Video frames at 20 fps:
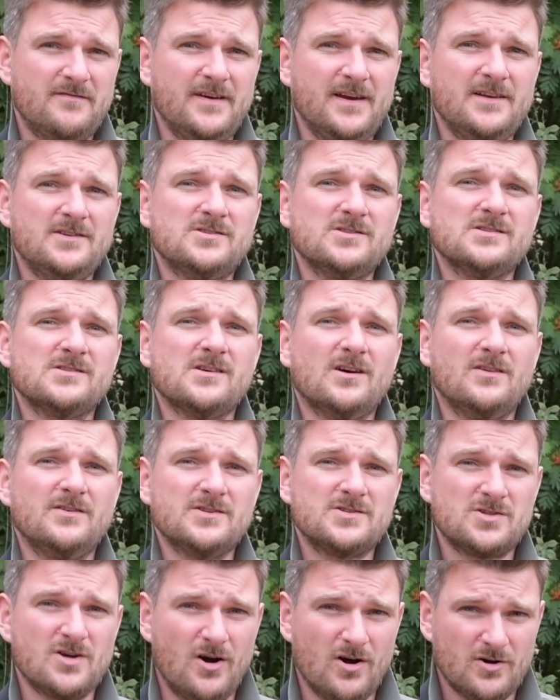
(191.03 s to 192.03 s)
features on
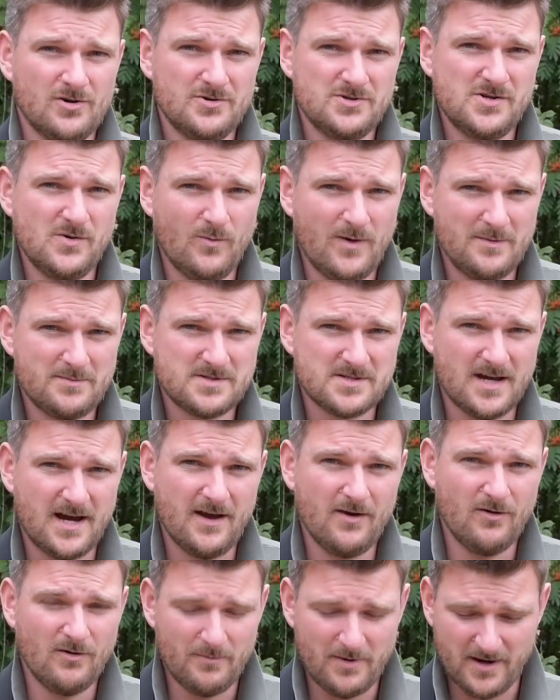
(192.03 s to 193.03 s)
the Scott Country
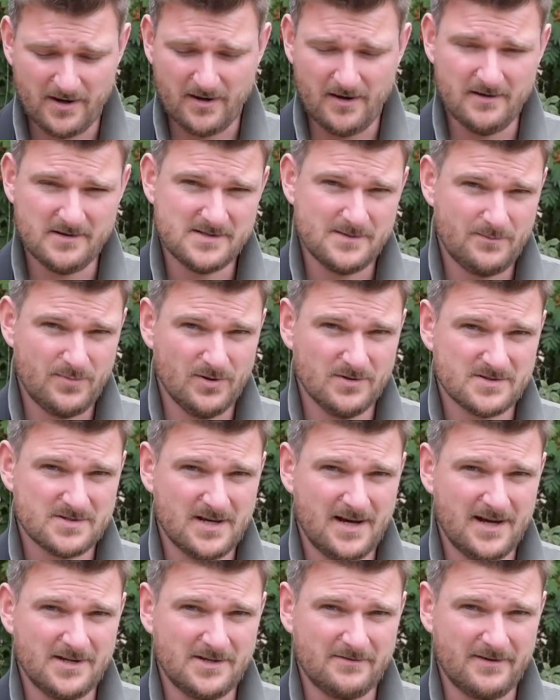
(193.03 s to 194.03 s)
website or by going to
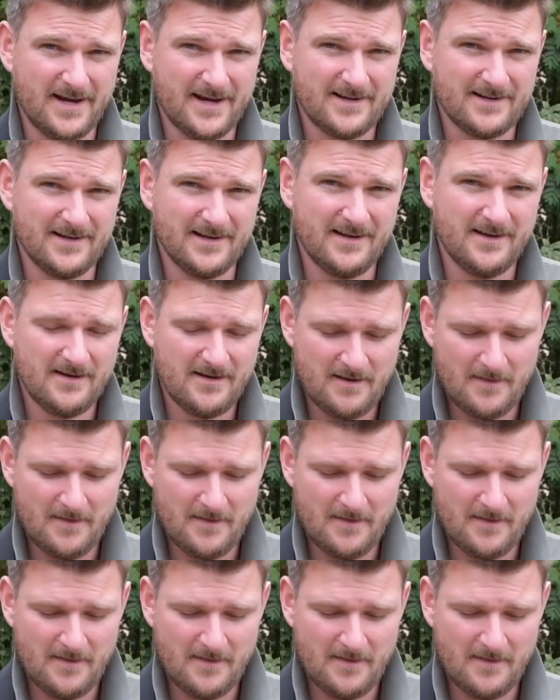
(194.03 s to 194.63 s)
Pulsar directly.